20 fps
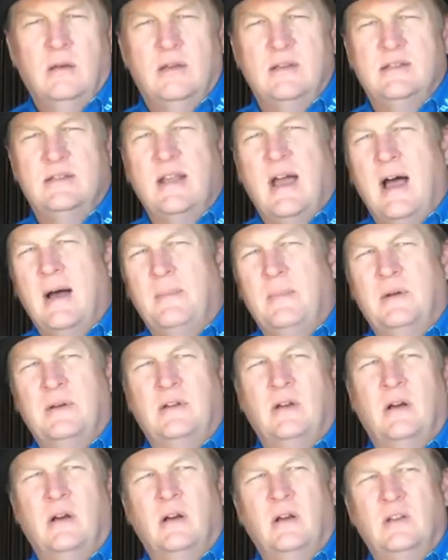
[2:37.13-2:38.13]
to stop
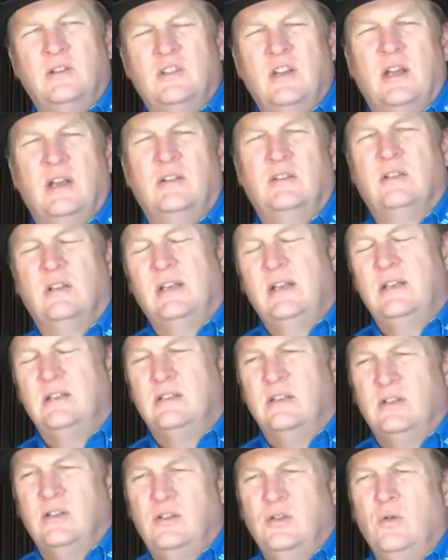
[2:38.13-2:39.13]
and turn and change
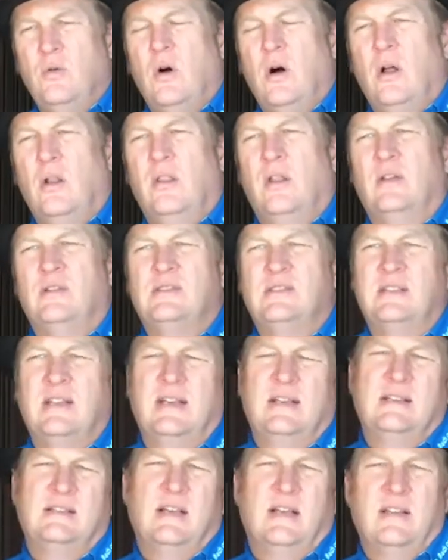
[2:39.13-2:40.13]
leads and do all those
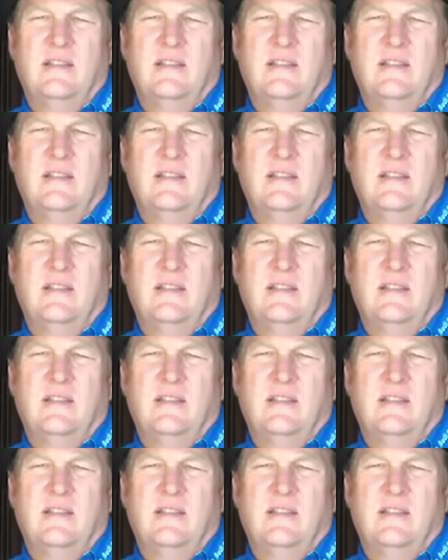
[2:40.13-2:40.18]
things,